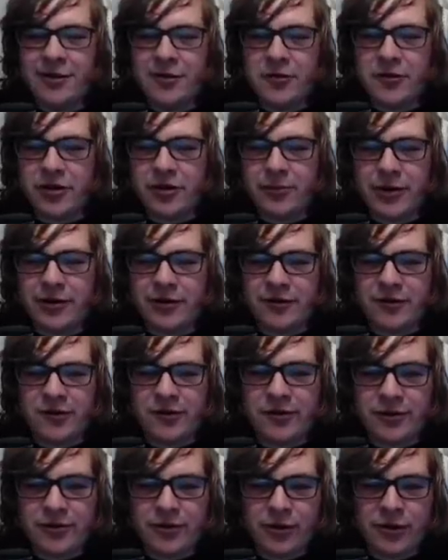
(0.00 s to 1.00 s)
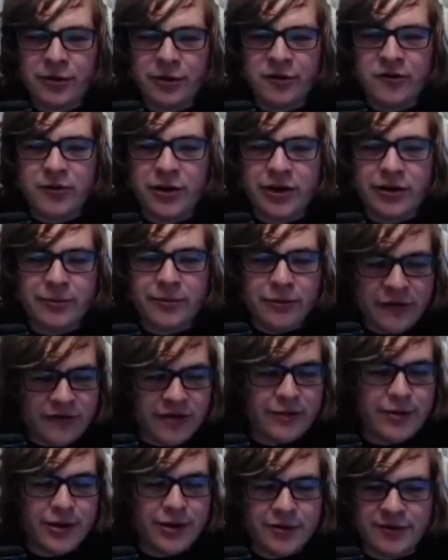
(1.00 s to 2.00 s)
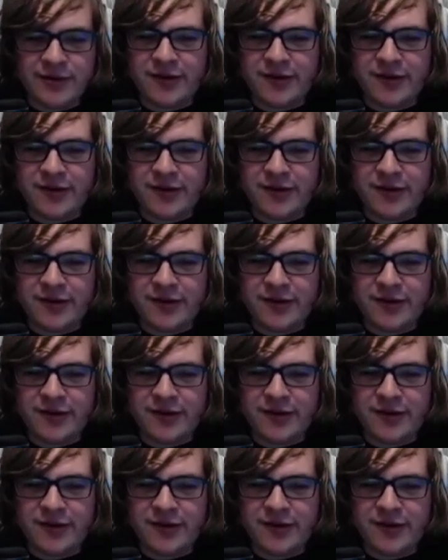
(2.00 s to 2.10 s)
circle block goes in circle hole, square block goes